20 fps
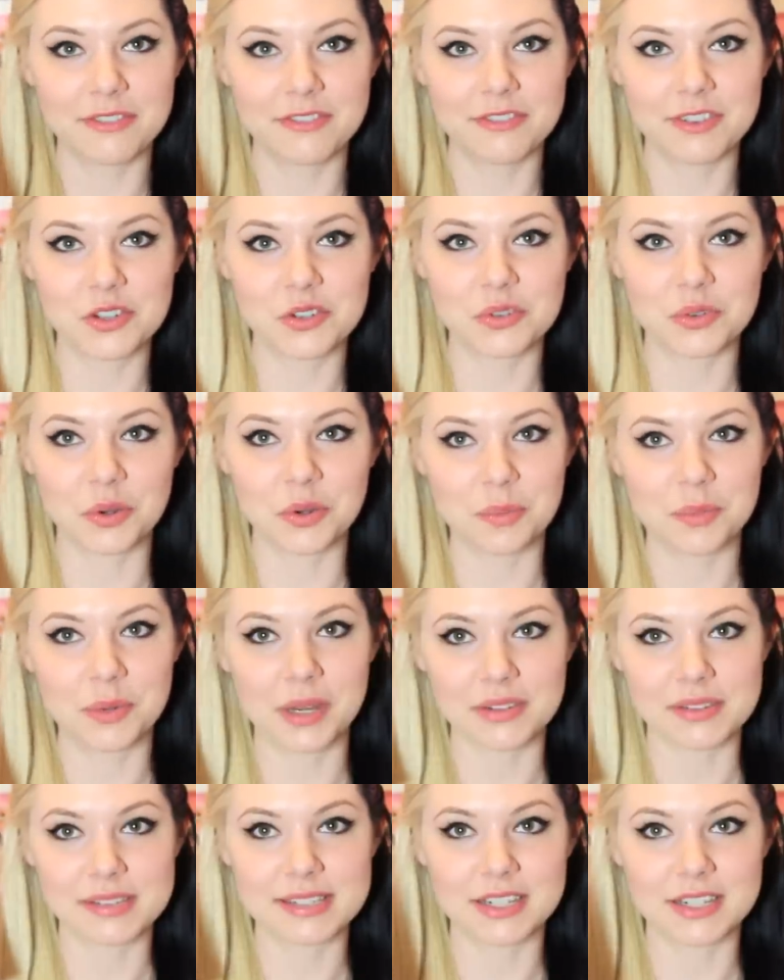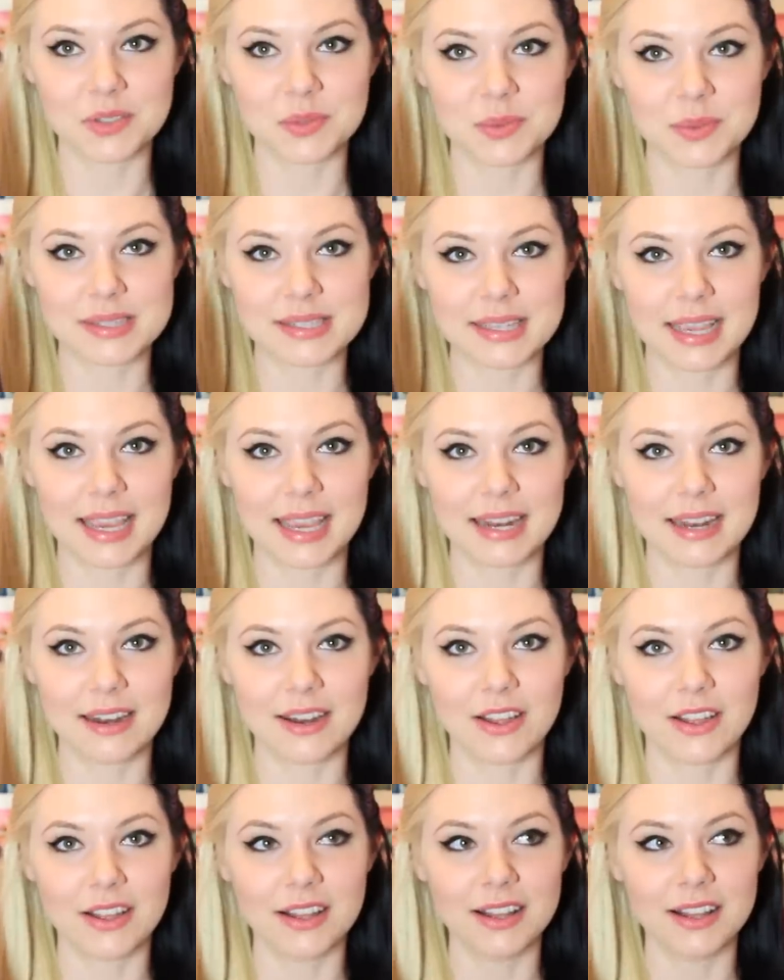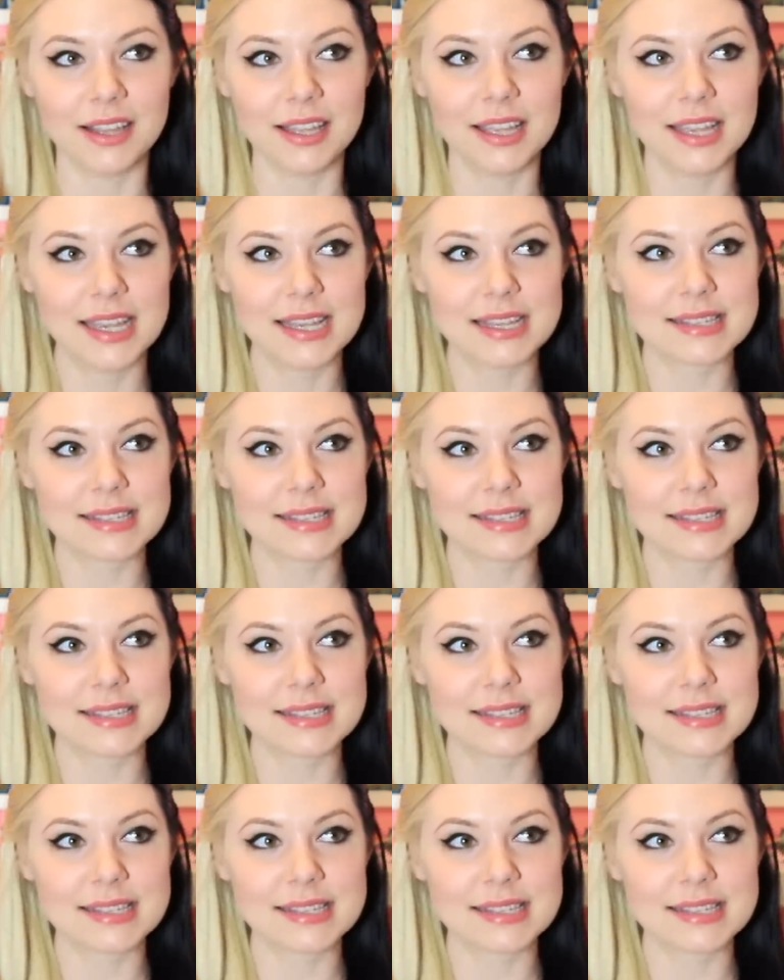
fish room downstairs once I get it all